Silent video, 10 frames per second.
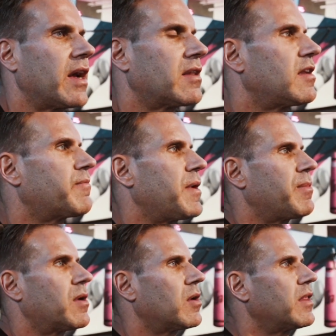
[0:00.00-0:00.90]
that these
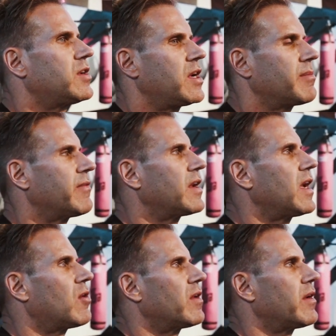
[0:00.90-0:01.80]
people go to the gym every
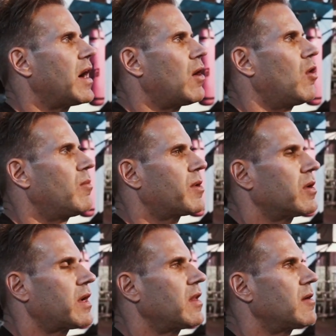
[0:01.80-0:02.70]
day, or they're at home
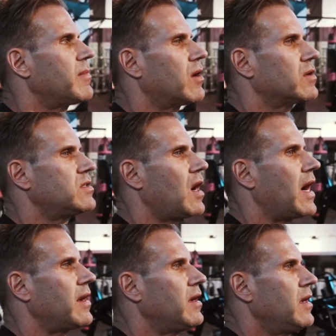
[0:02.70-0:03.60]
cooking their meals, not